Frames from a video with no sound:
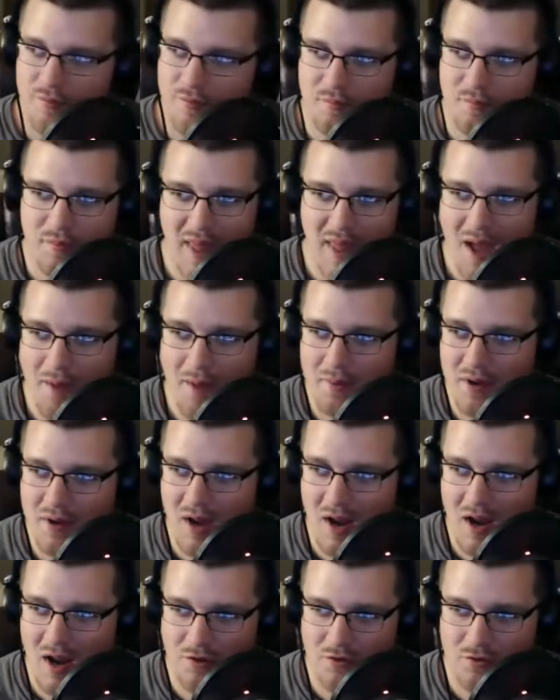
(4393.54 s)
Yeah, but
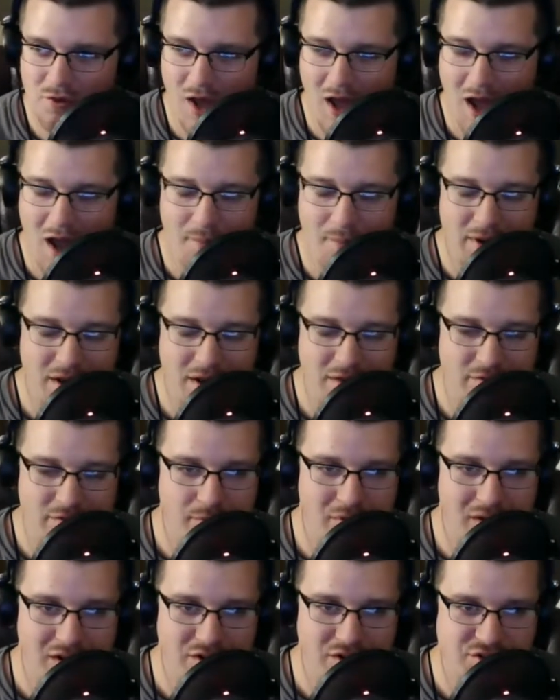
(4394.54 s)
I don't know how many of them
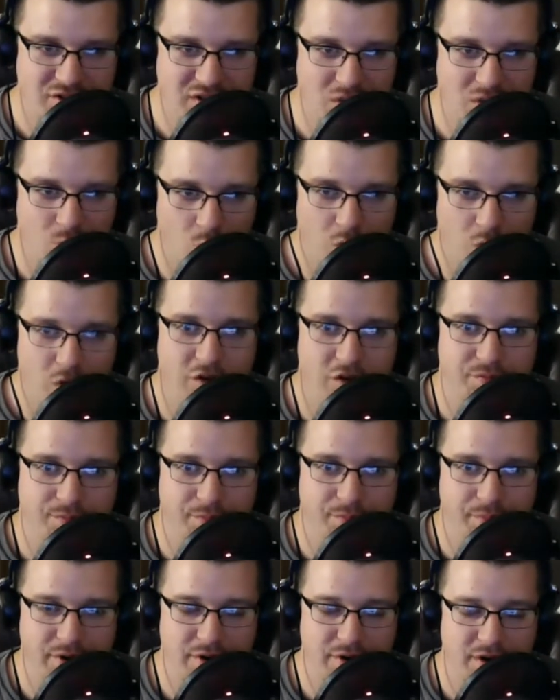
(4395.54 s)
are actually worth
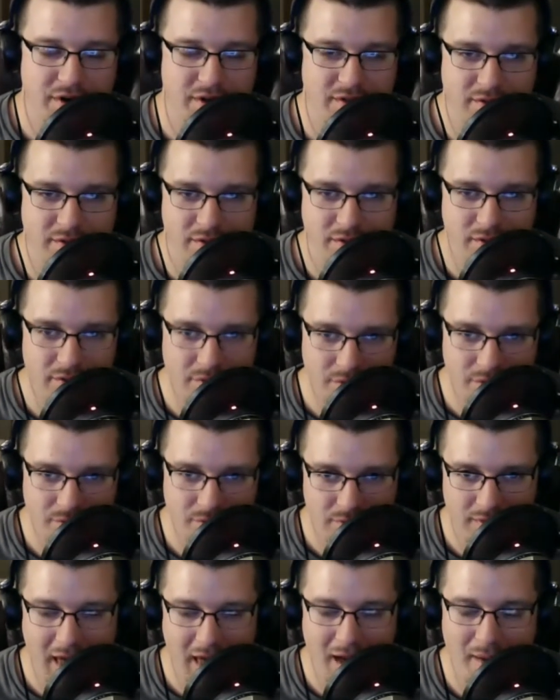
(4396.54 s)
putting
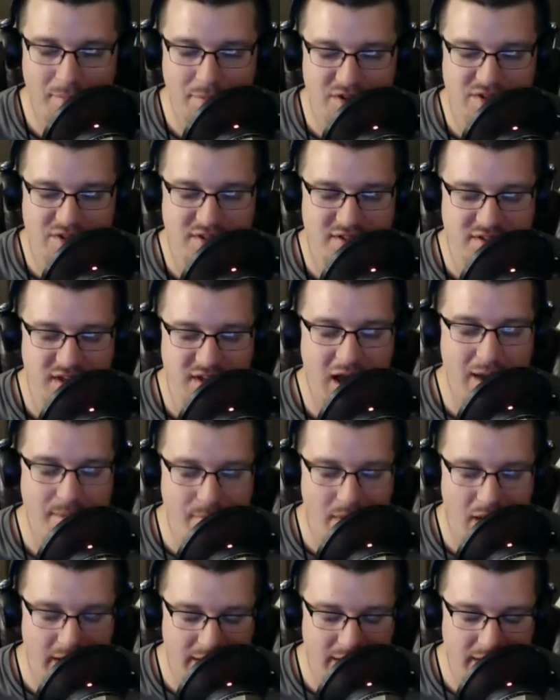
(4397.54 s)
that much time
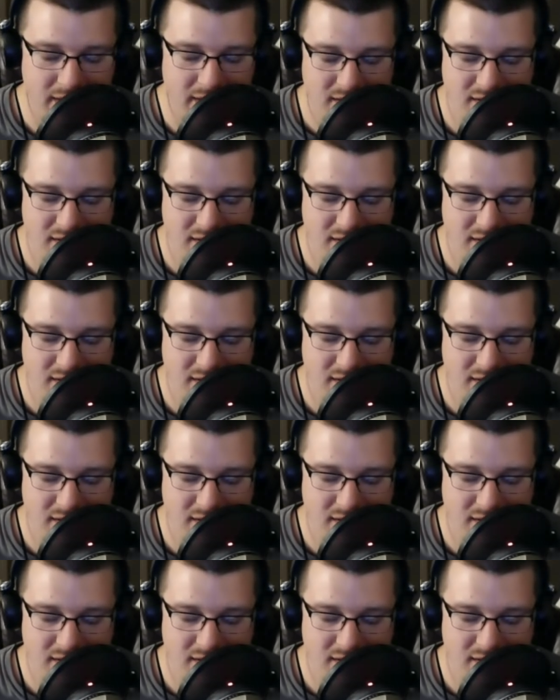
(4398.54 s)
behind.